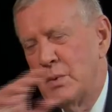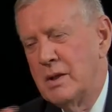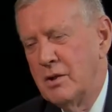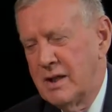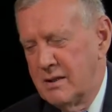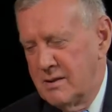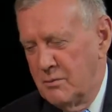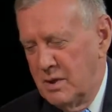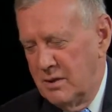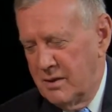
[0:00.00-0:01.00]
we look at
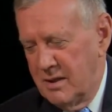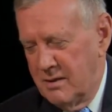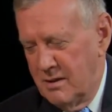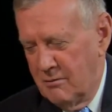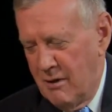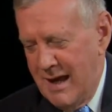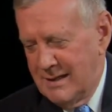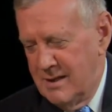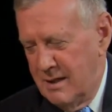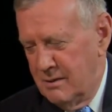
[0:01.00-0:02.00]
we look at Iraq
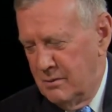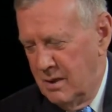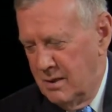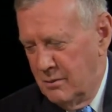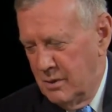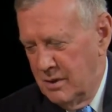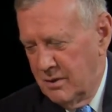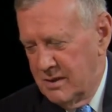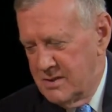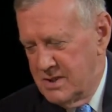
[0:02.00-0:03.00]
now. We
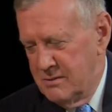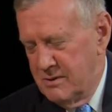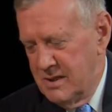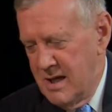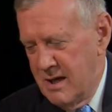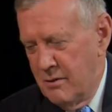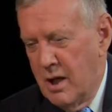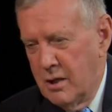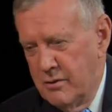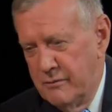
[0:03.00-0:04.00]
look at Syria now.
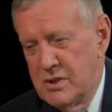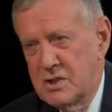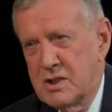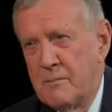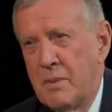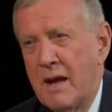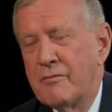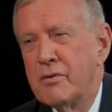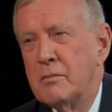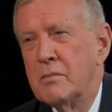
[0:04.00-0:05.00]
You've just come back
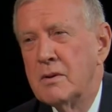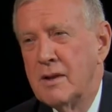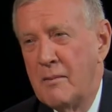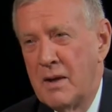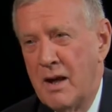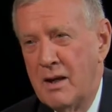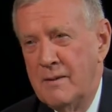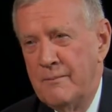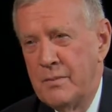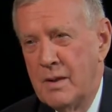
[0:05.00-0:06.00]
from
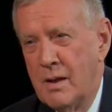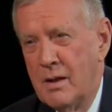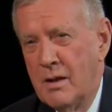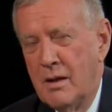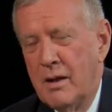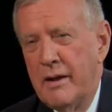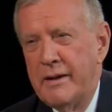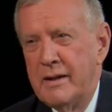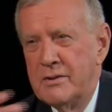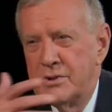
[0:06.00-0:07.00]
Lebanon mm.
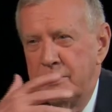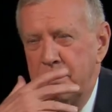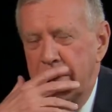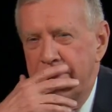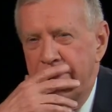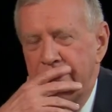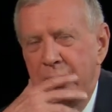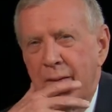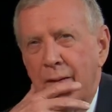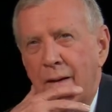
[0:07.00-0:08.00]
and Egypt.
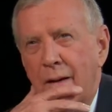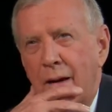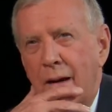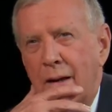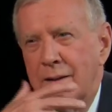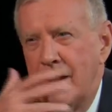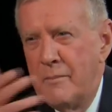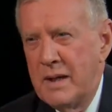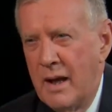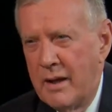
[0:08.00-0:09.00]
Uh,
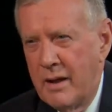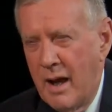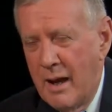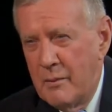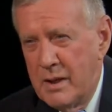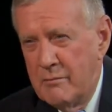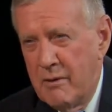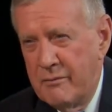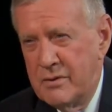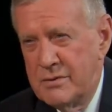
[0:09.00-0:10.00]
Lebanon, how many
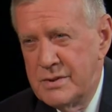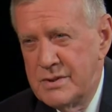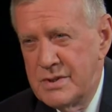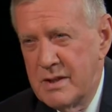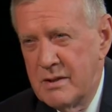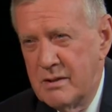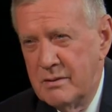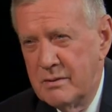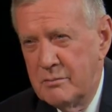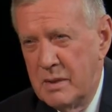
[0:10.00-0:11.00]
refugees
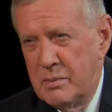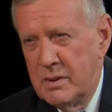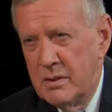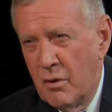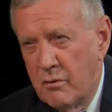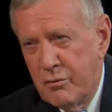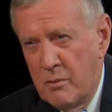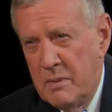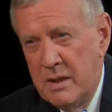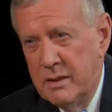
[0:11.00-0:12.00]
there? Maybe over a
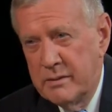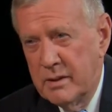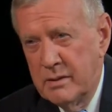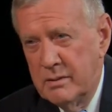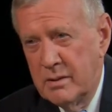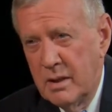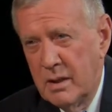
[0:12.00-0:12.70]
million, huh? Mm -hmm.